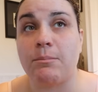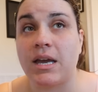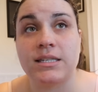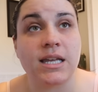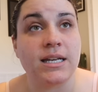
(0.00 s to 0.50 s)

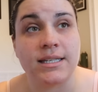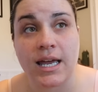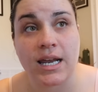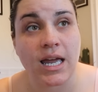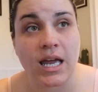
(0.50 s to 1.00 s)
baseline
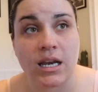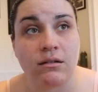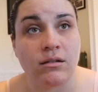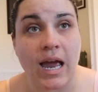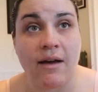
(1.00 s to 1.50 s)
data
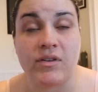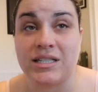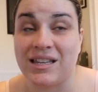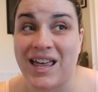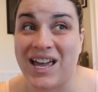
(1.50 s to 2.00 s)
in. Haven't
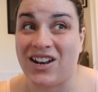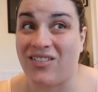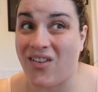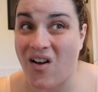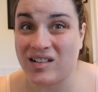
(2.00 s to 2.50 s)
done that in a
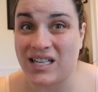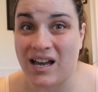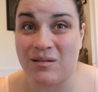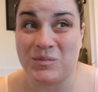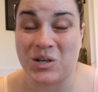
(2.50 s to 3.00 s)
long
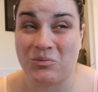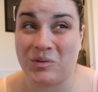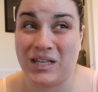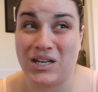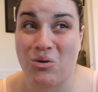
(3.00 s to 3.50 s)
time. Don't
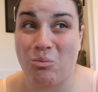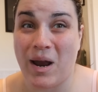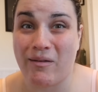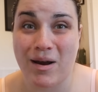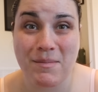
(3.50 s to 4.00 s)
really know
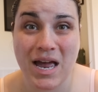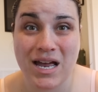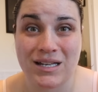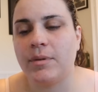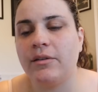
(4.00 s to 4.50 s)
where I'm
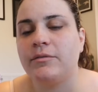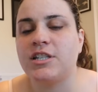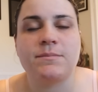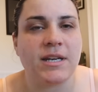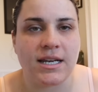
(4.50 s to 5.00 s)
at, but it'll
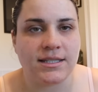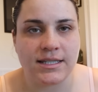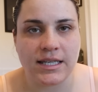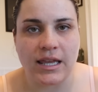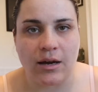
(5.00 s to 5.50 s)
just be nice to
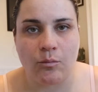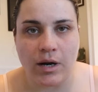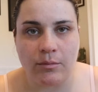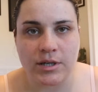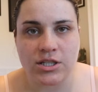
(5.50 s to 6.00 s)
see like
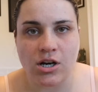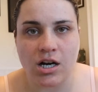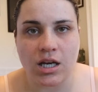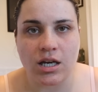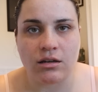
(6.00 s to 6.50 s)
where we're
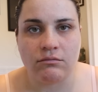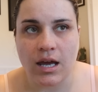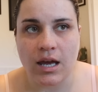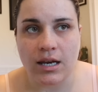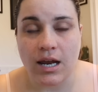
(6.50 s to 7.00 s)
starting,
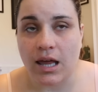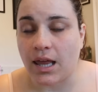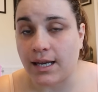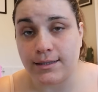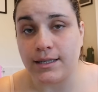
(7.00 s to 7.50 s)
and I
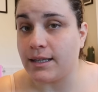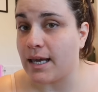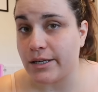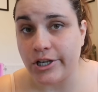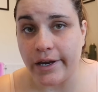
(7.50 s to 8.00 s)
like seeing
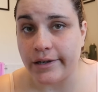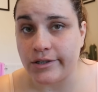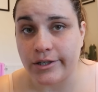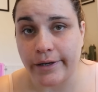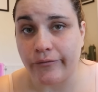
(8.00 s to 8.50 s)
that
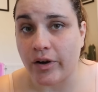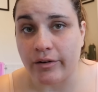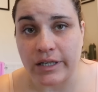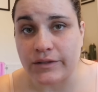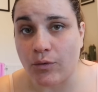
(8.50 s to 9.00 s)
change in
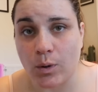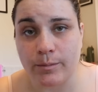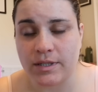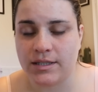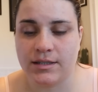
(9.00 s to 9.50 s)
various
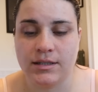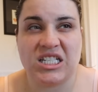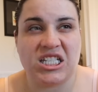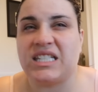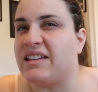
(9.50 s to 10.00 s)
forms. It
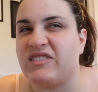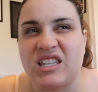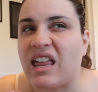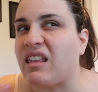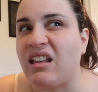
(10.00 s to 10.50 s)
just gives you
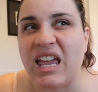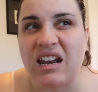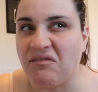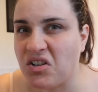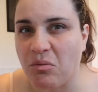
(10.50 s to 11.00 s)
that little
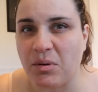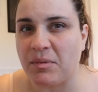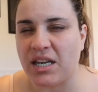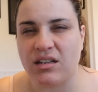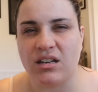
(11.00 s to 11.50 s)
hit of
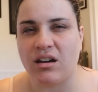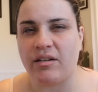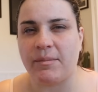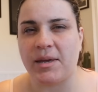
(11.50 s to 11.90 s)
dopamine, you know what I